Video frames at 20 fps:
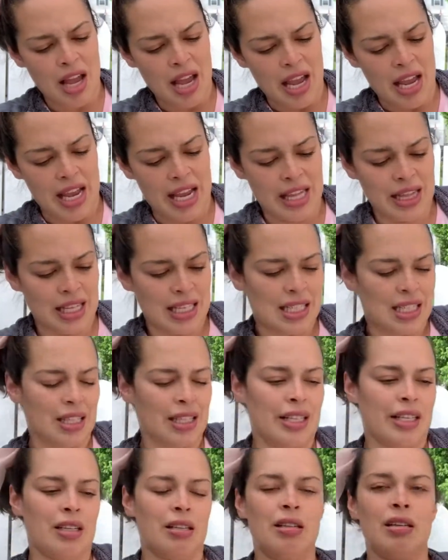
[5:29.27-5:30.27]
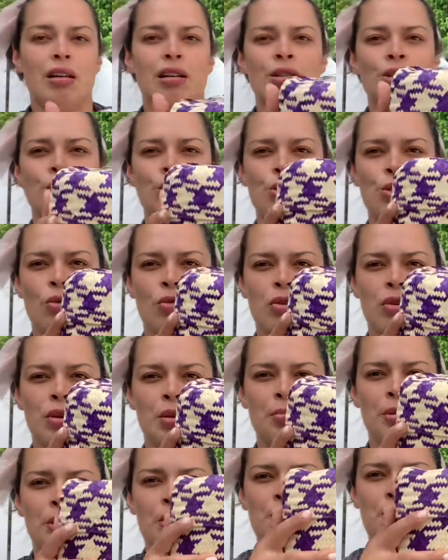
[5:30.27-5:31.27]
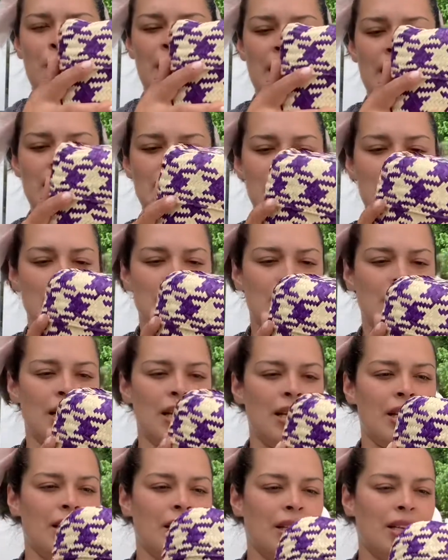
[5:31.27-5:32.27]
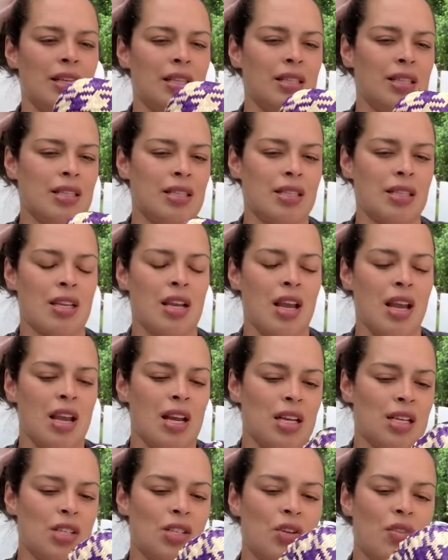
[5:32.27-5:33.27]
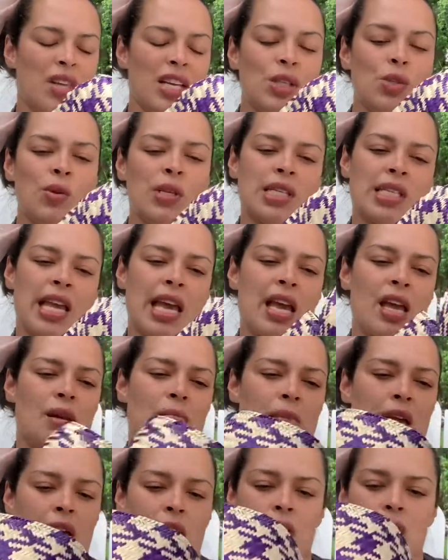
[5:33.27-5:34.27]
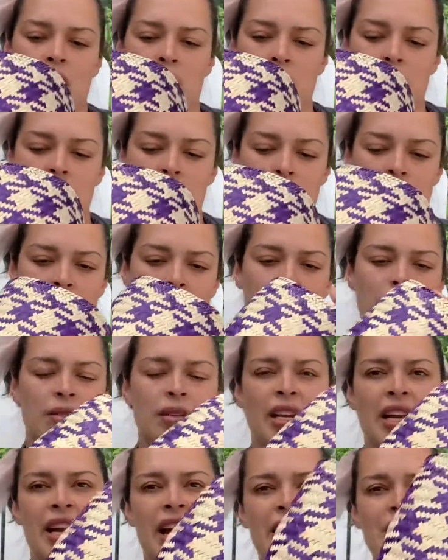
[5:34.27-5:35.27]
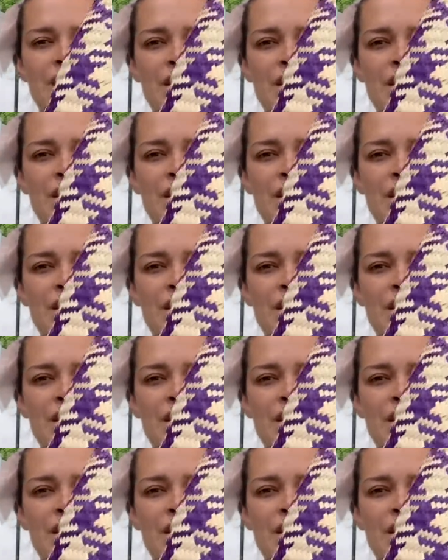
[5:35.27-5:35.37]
in this little adorable basket. So this was handmade also, and I just